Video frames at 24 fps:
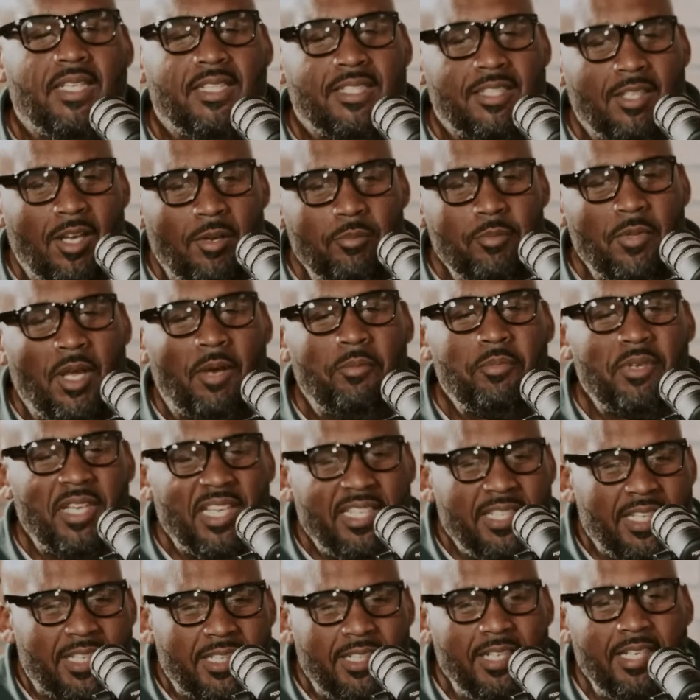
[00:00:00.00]
So I'm
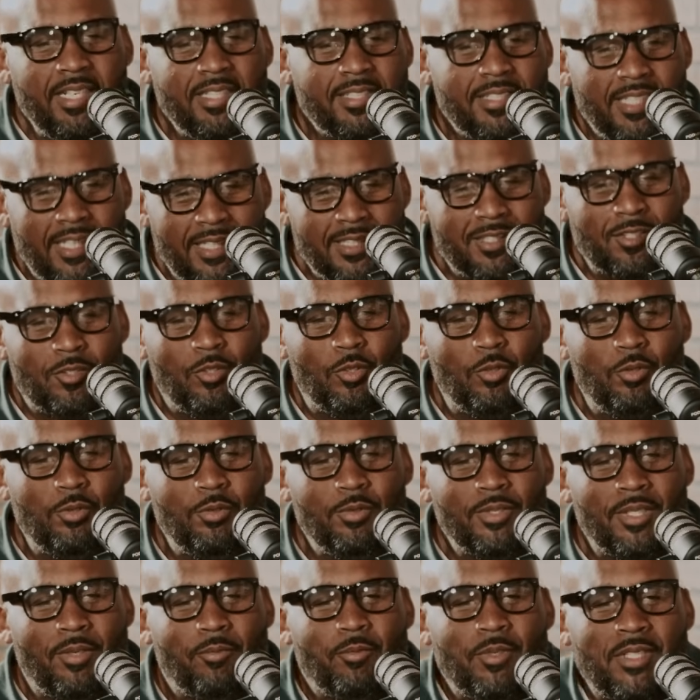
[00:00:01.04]
getting the context
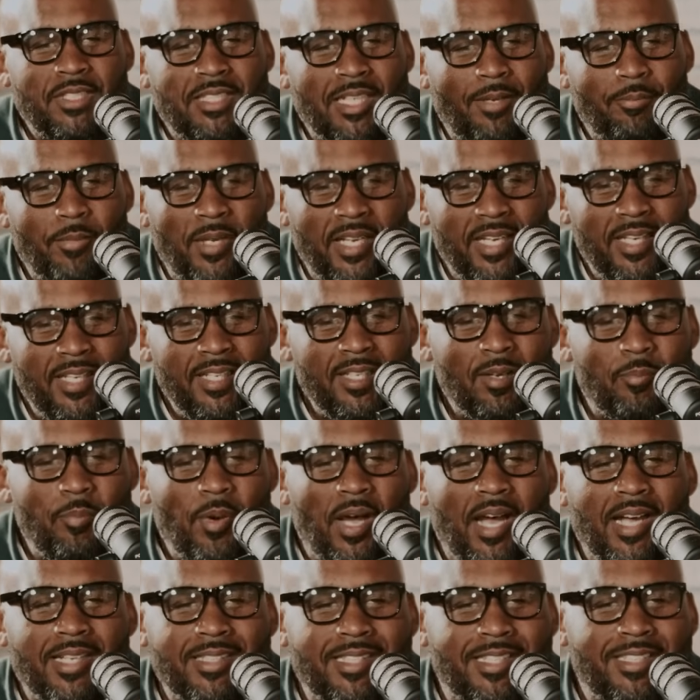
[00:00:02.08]
clues in which I'm hearing the
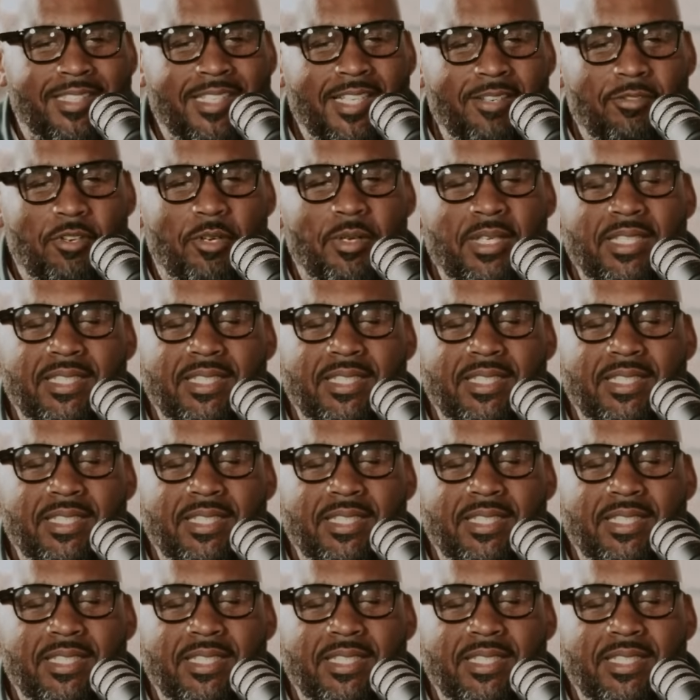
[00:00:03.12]
positivity.